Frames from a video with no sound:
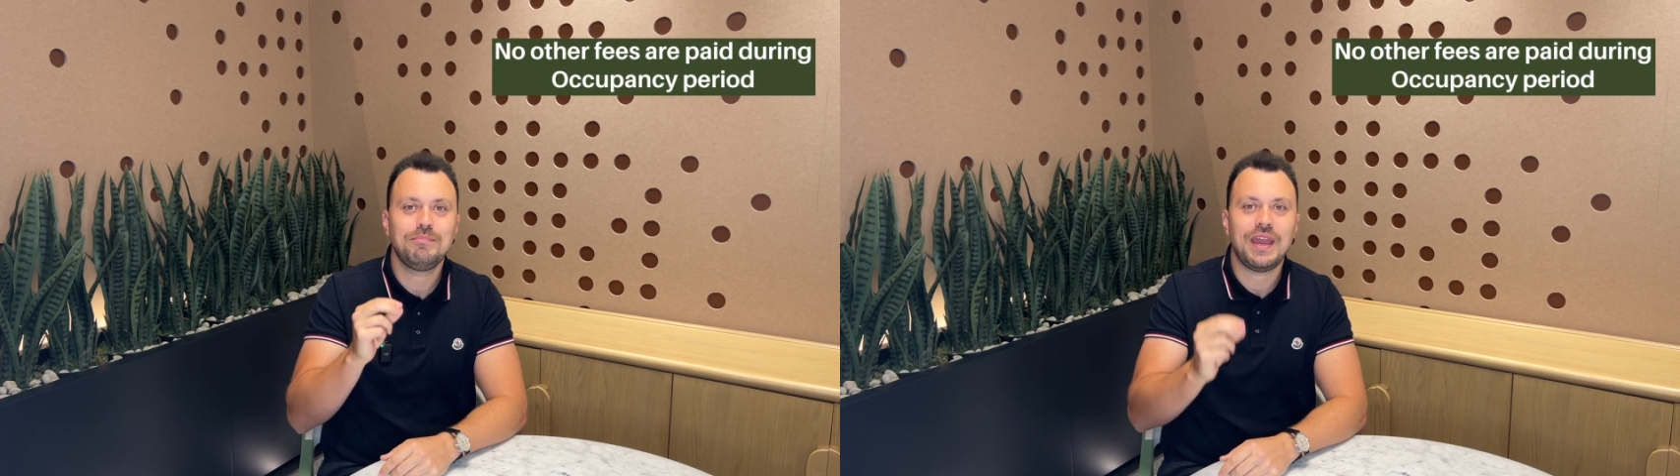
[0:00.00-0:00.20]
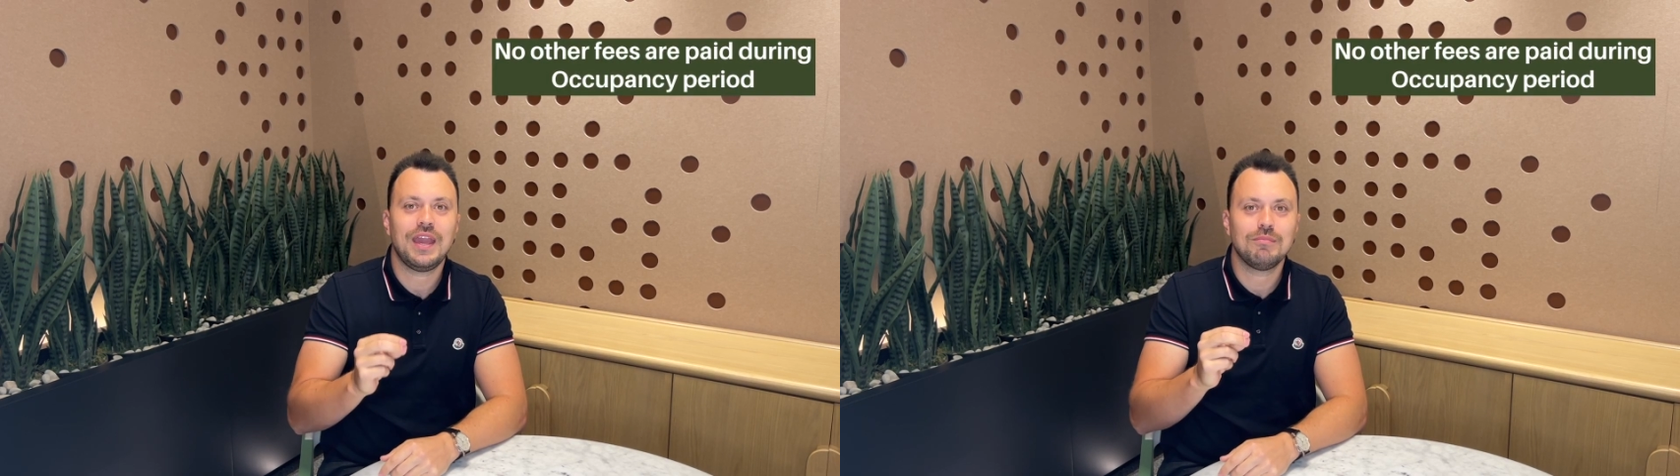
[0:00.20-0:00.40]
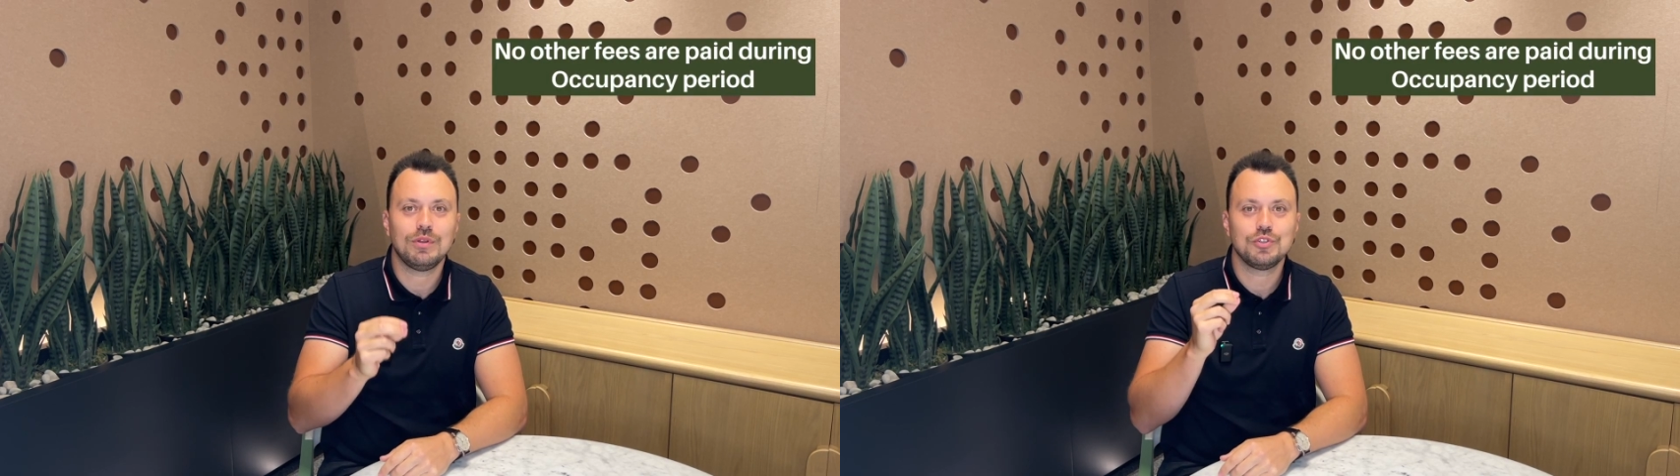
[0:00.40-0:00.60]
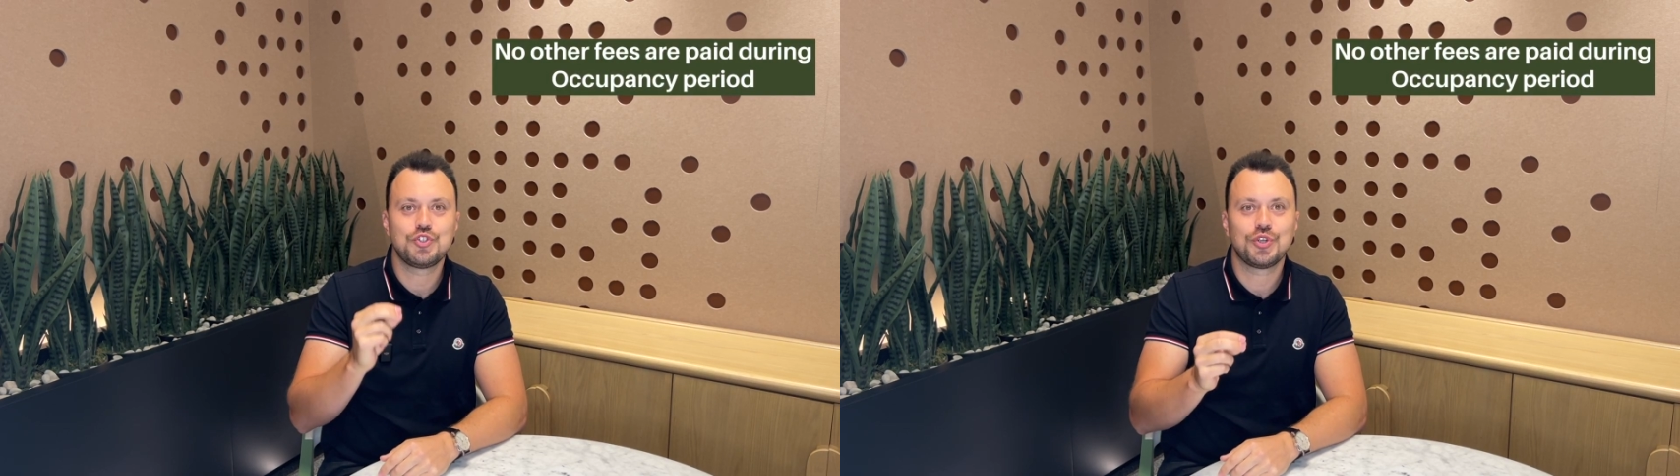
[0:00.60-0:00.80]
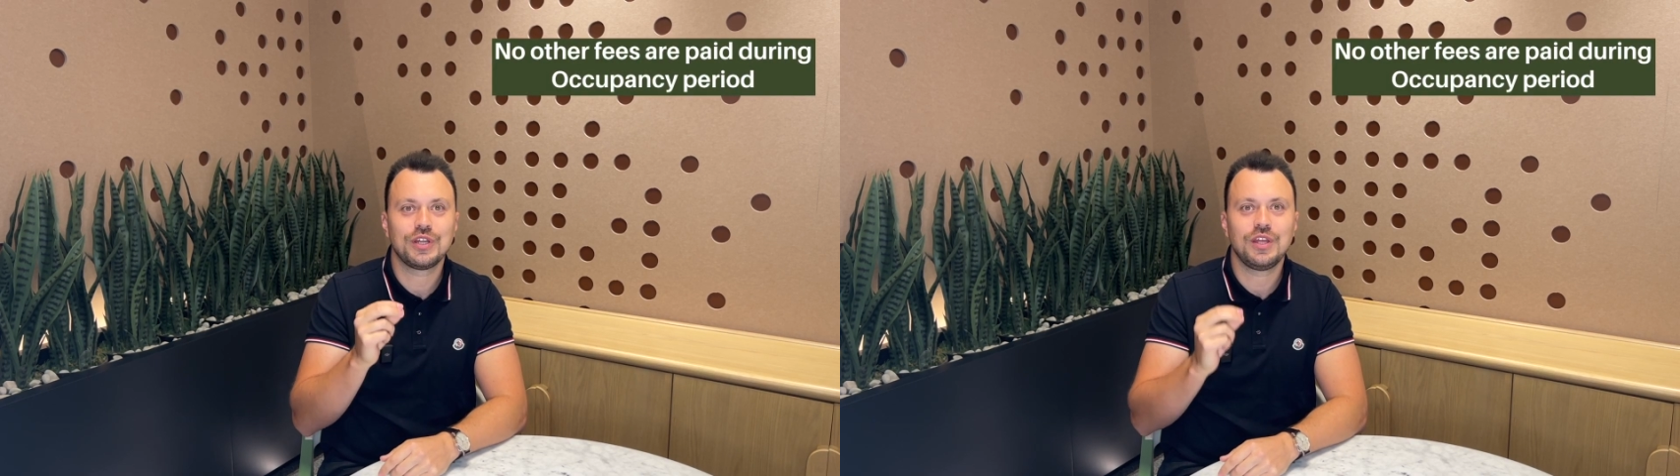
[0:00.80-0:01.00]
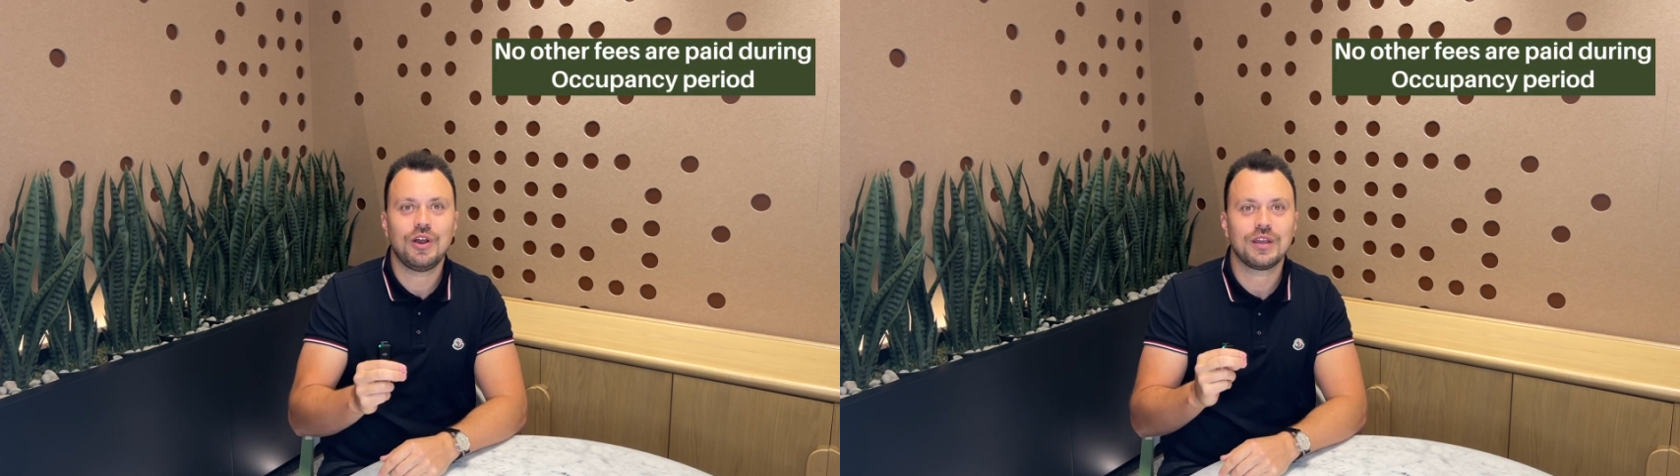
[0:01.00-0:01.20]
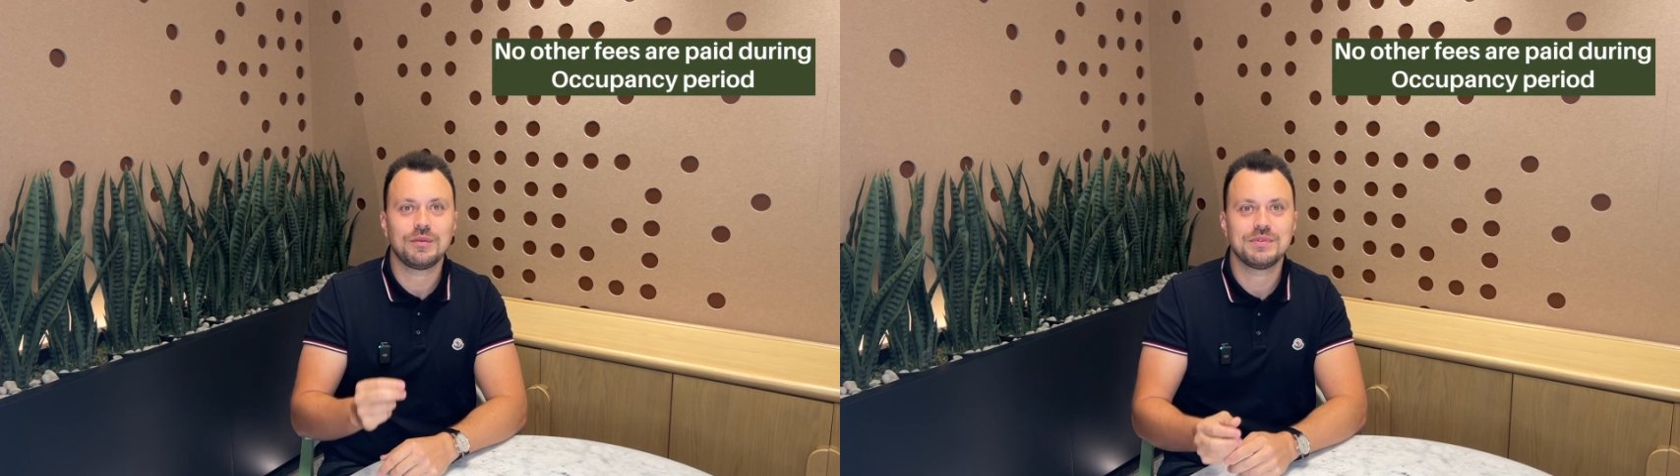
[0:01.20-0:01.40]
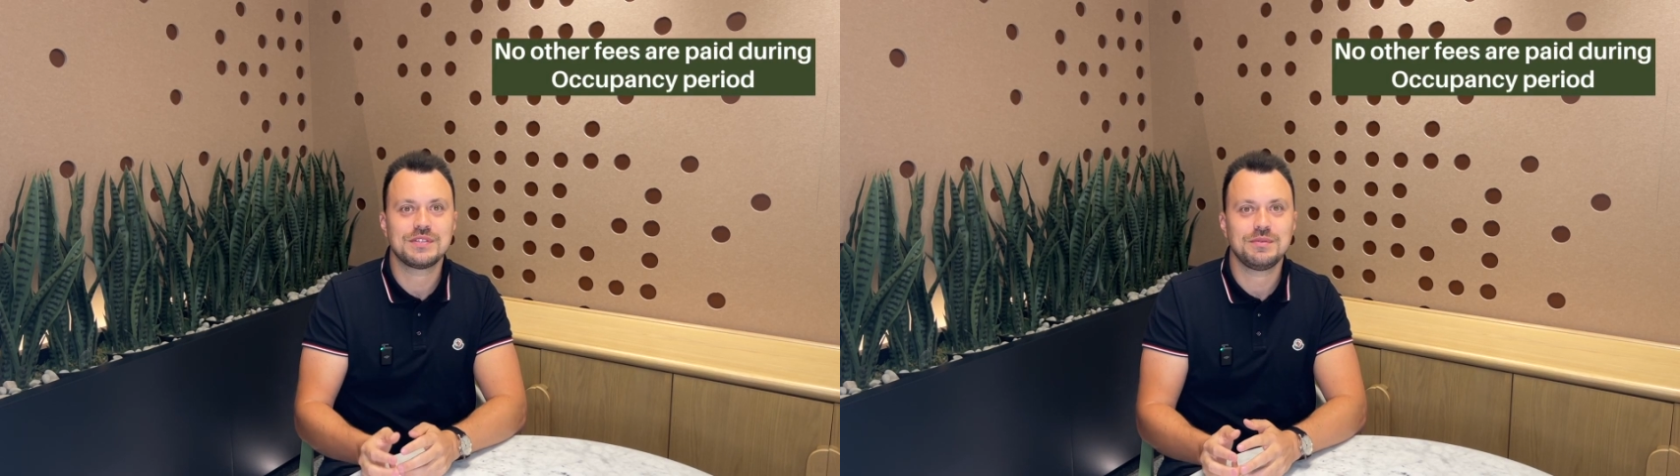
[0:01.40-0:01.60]
payable during the
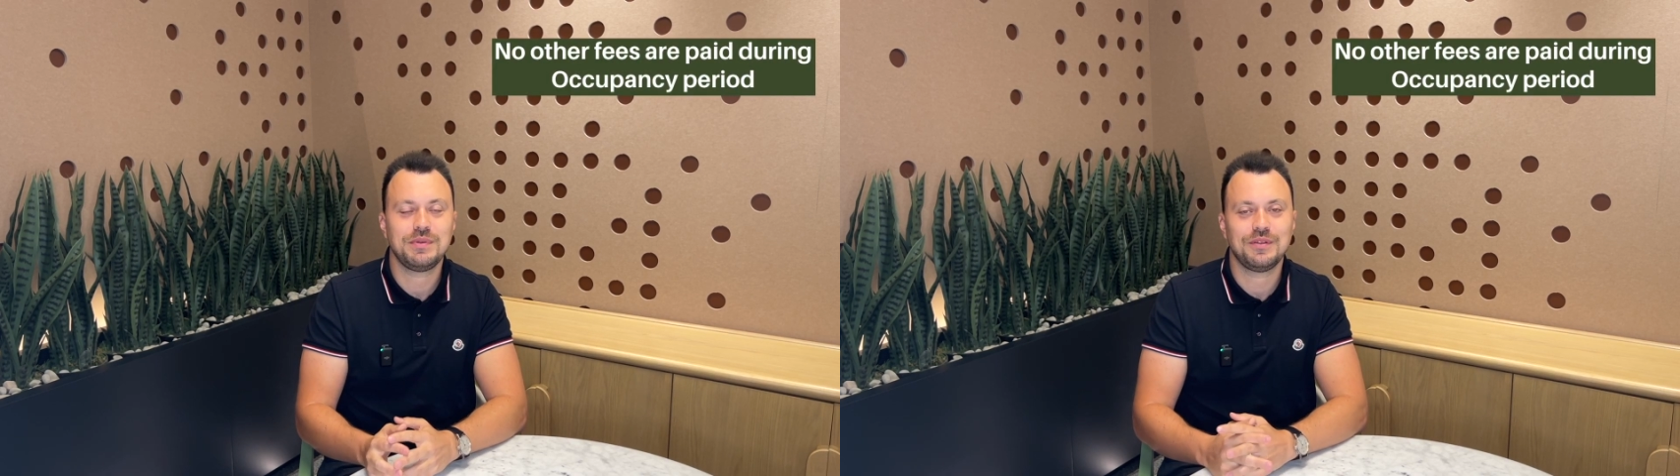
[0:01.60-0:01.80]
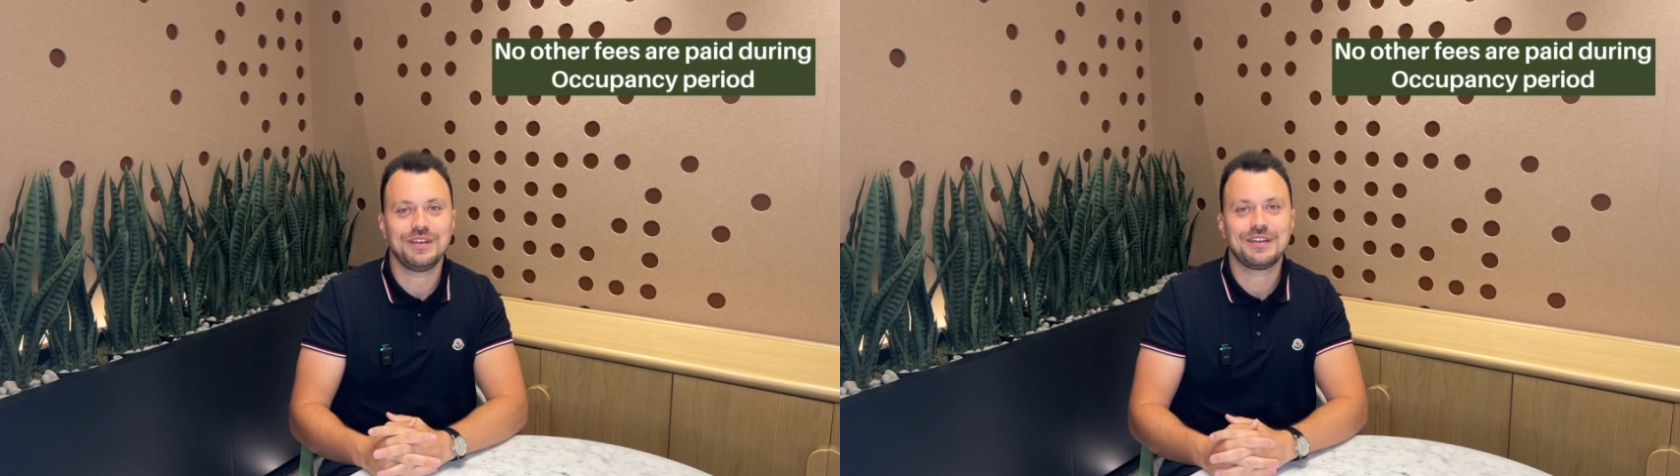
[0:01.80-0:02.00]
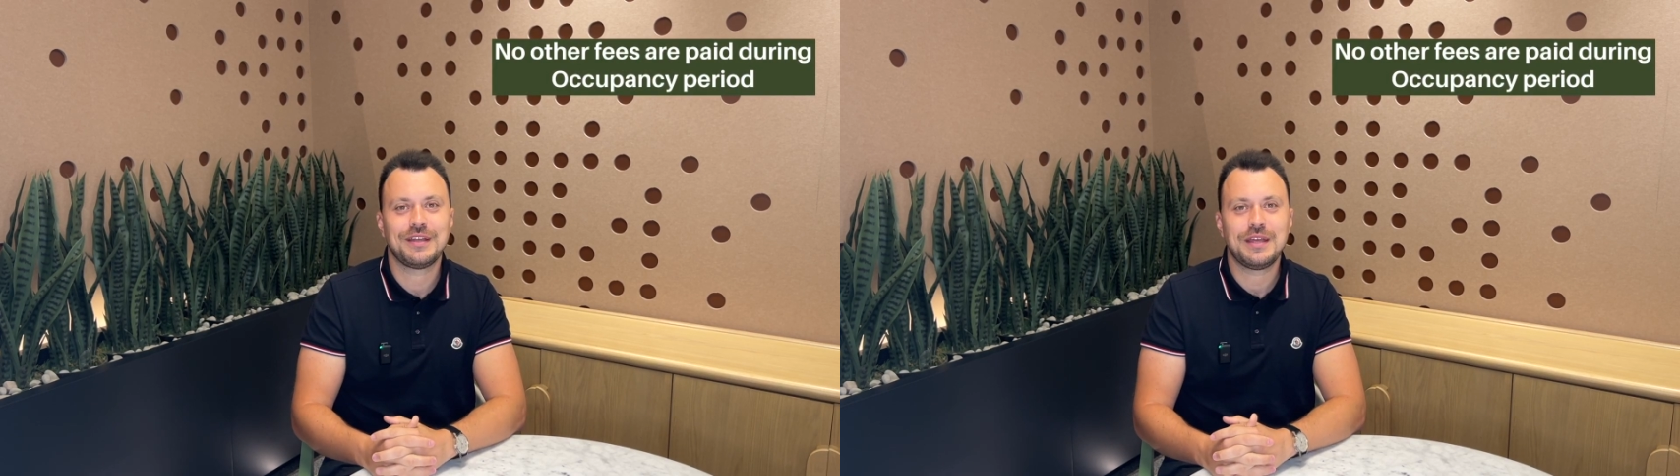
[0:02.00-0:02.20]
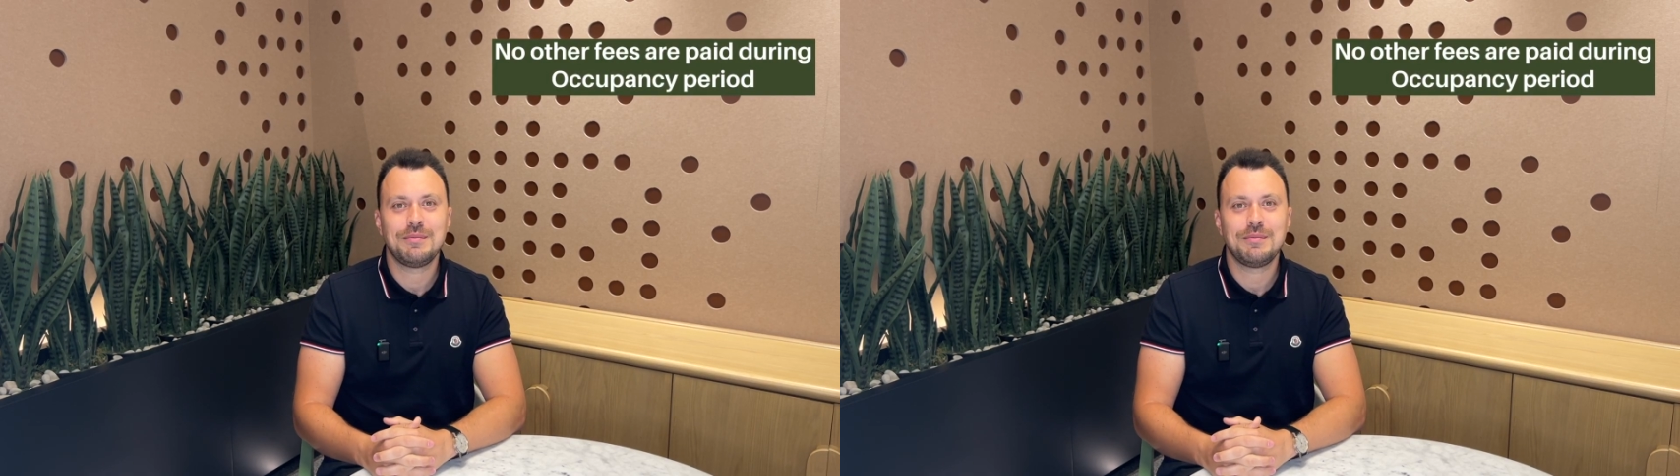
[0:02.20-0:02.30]
occupancy period.